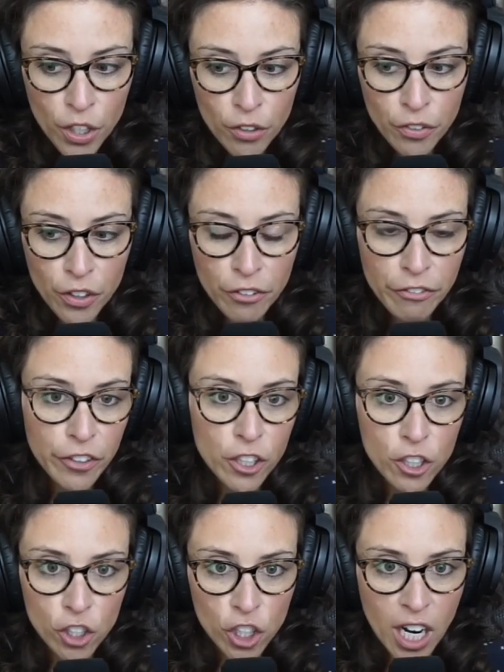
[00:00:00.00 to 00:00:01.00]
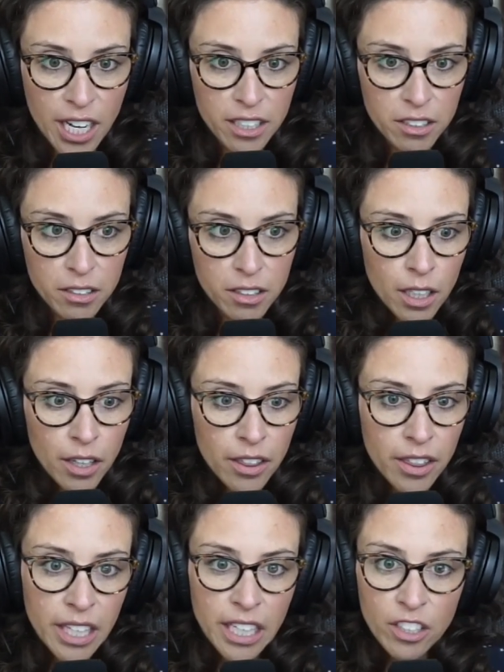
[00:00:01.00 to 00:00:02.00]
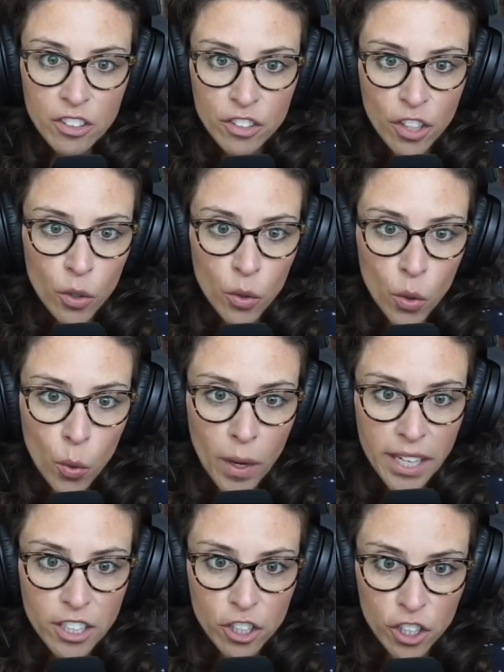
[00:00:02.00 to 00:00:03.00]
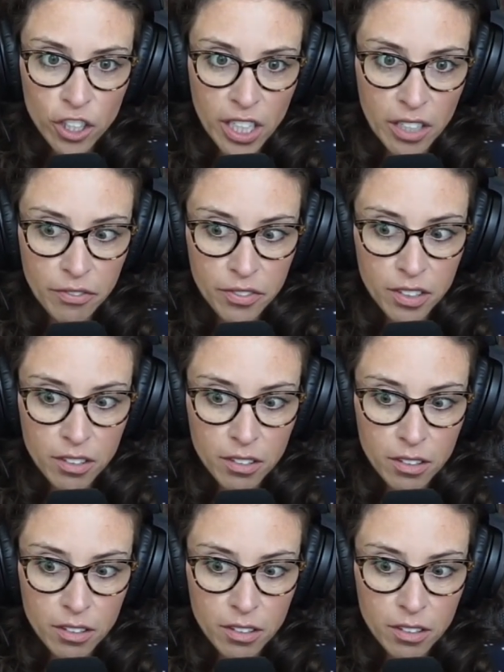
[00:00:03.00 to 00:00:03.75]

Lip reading: for the first child, things don't quite shift